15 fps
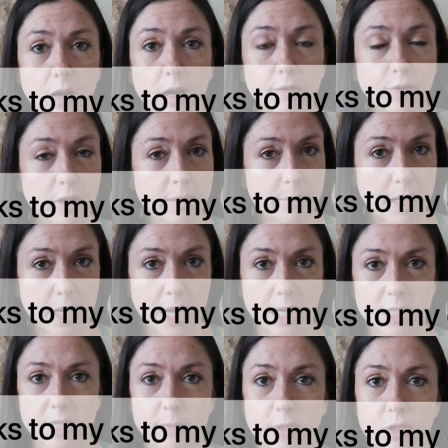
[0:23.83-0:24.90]
covering my
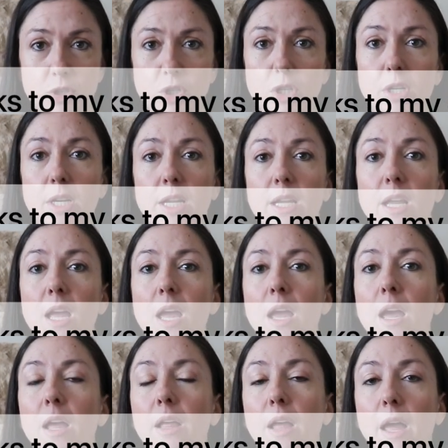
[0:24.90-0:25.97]
eczema journey
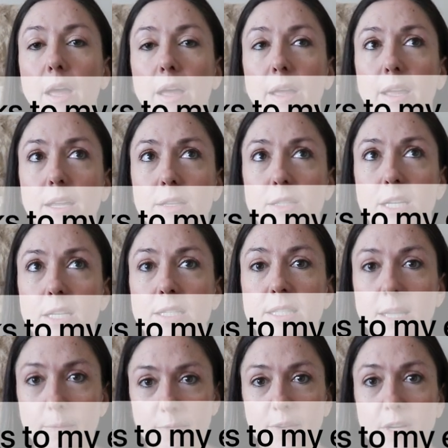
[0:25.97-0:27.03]
I uh, did
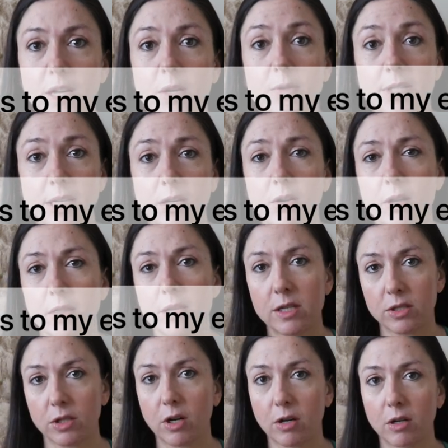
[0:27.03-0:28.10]
some videos here on
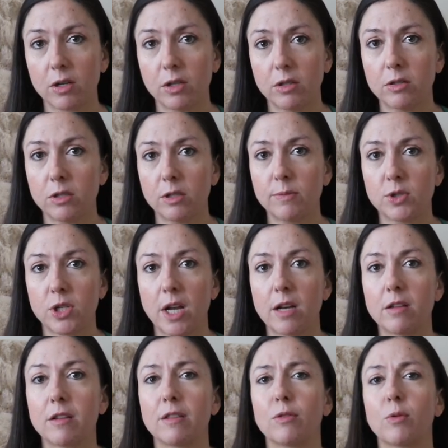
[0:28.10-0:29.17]
this current YouTube
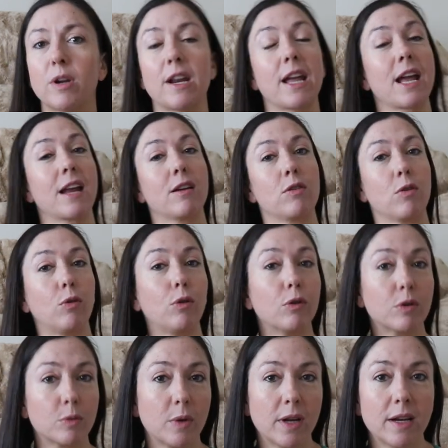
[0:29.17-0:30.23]
channel and Lori and I had an
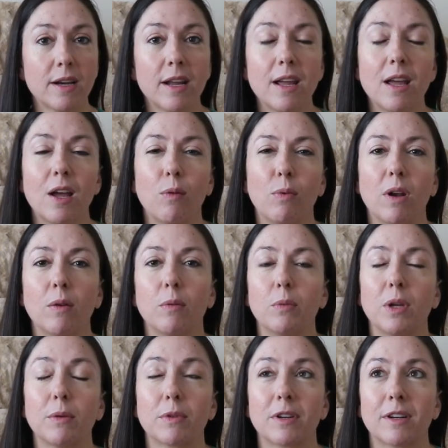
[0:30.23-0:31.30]
older one when
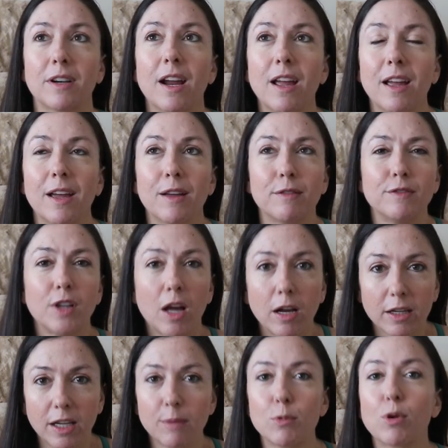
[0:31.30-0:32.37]
we were
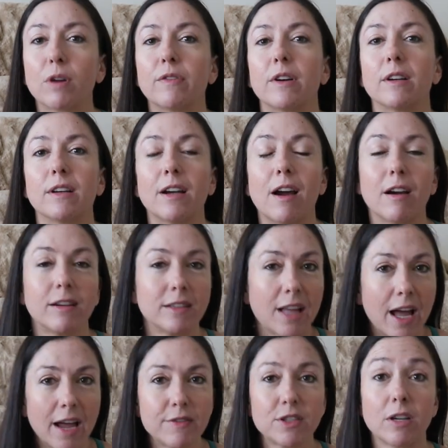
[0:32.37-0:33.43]
vlogging more of our, our
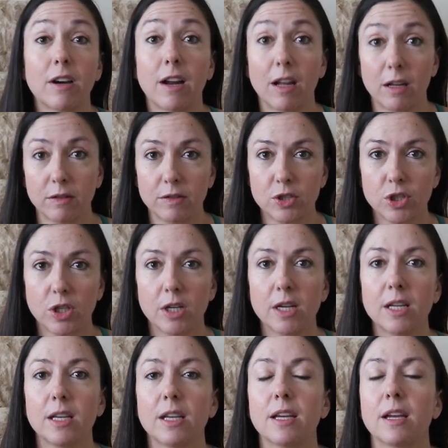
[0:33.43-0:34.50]
lives and our health
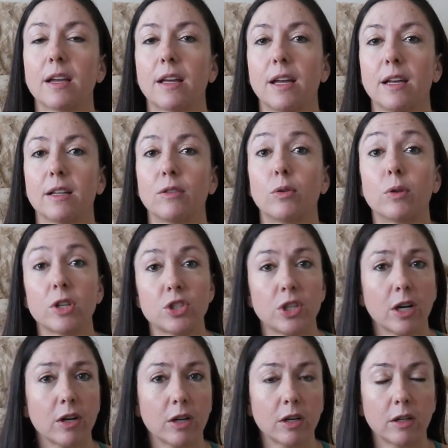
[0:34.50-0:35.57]
journey. Uh, Lori
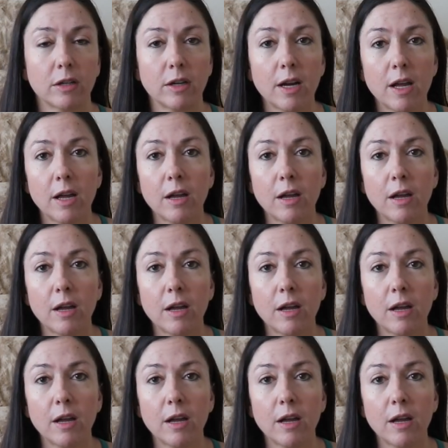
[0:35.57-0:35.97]
shared her